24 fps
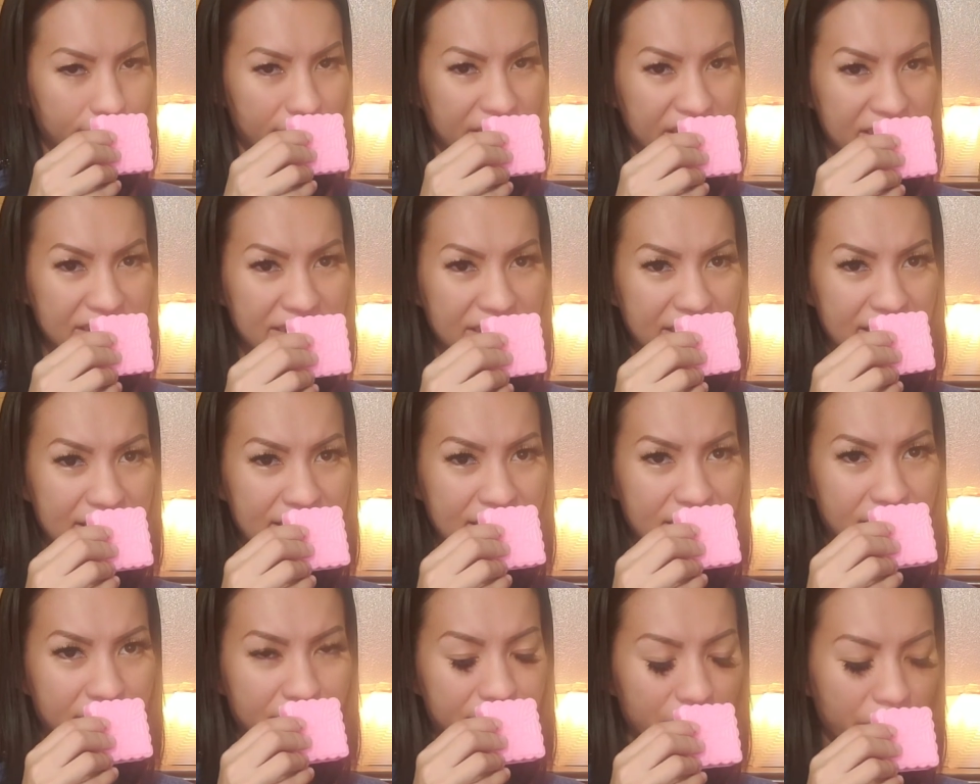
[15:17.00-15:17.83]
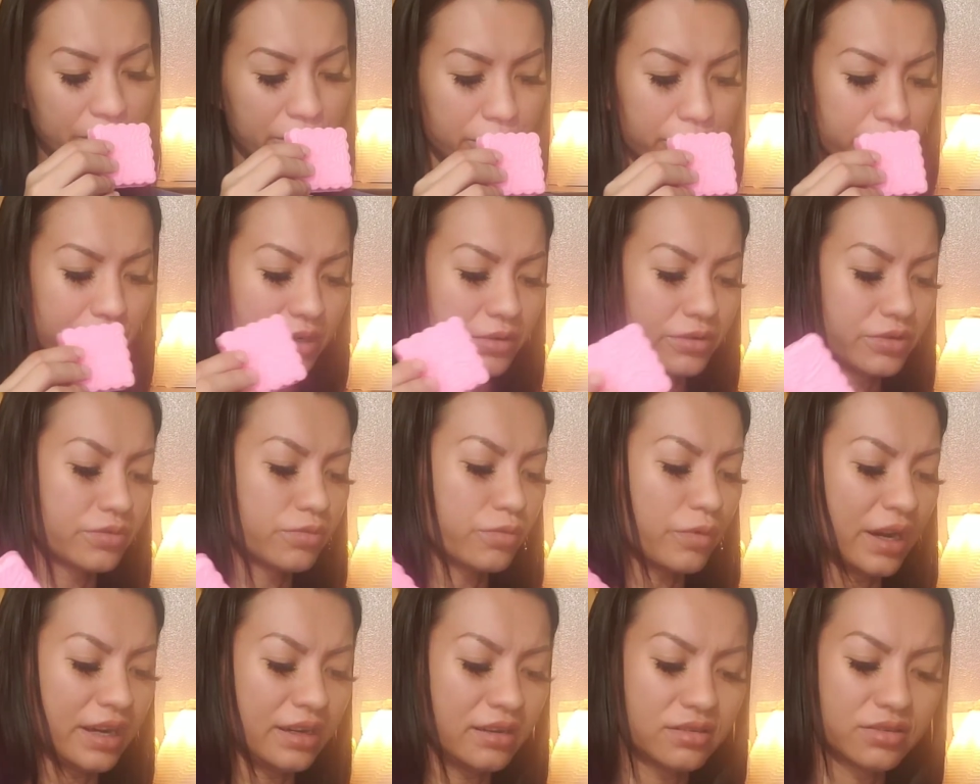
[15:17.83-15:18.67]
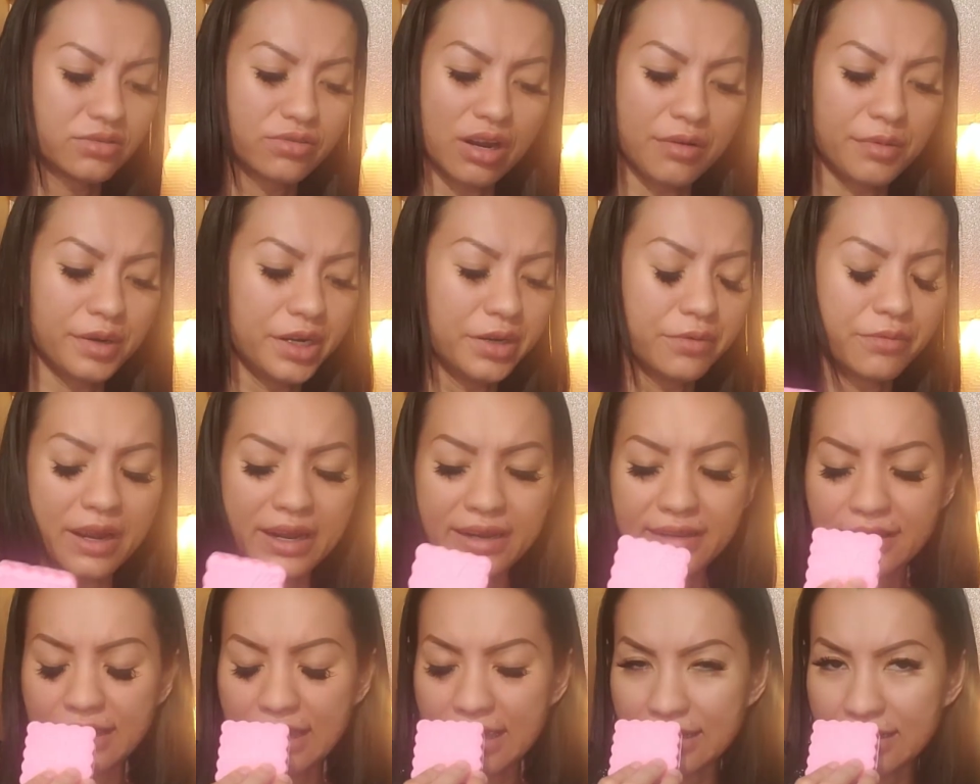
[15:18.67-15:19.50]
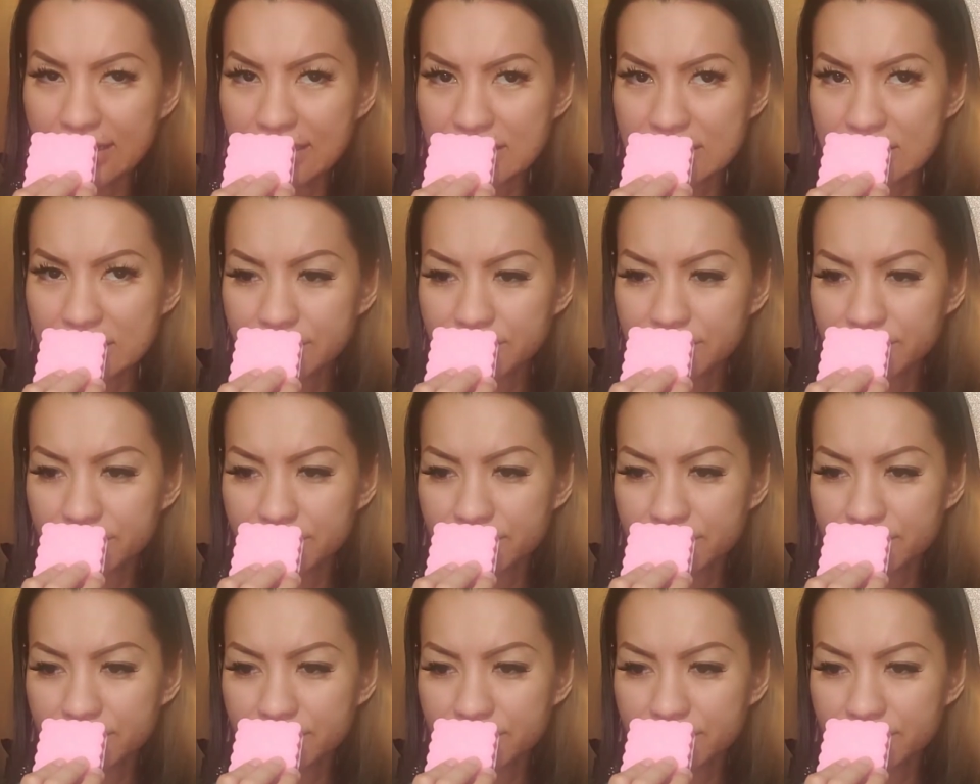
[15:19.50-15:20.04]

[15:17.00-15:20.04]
this is or what white strawberry white cake is,